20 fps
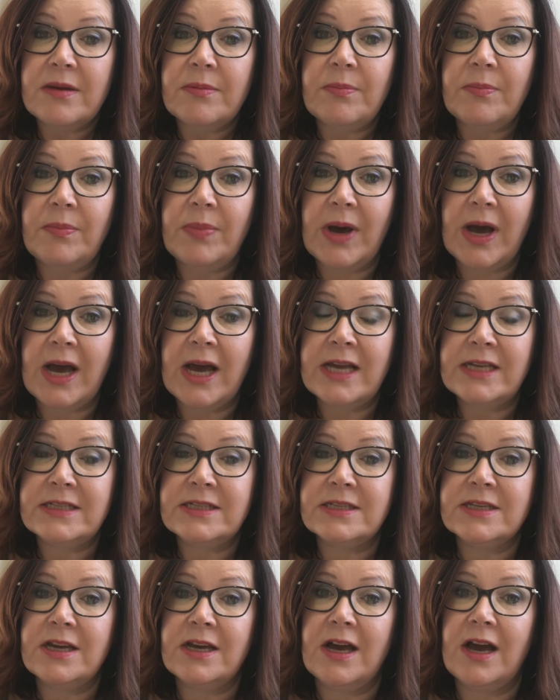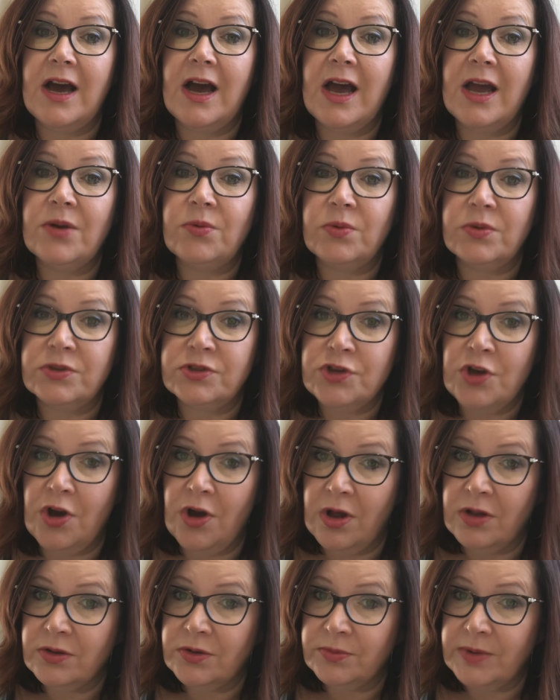but I will
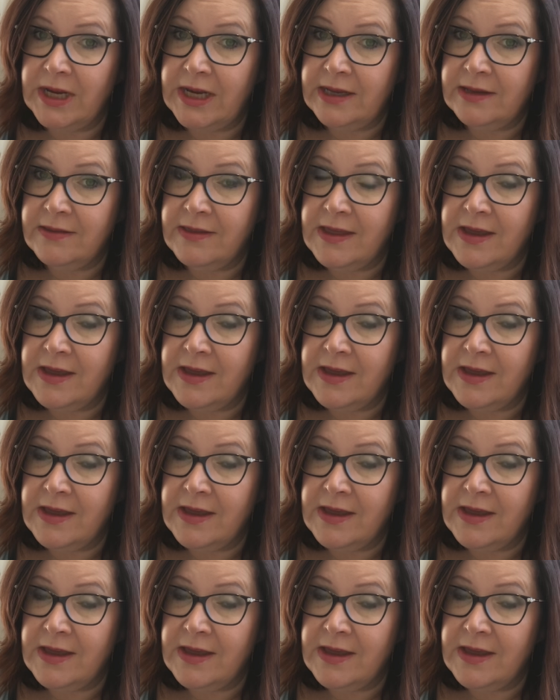tolerate